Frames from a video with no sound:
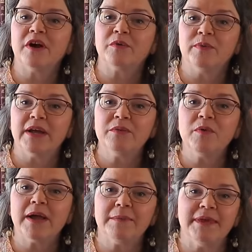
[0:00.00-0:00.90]
a red and
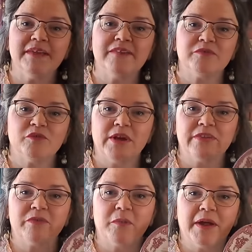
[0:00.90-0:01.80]
white piece of
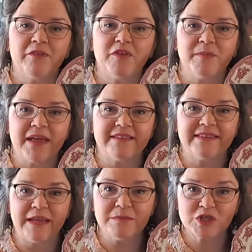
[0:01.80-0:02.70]
transferware from that
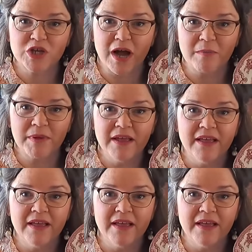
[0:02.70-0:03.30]
same shop.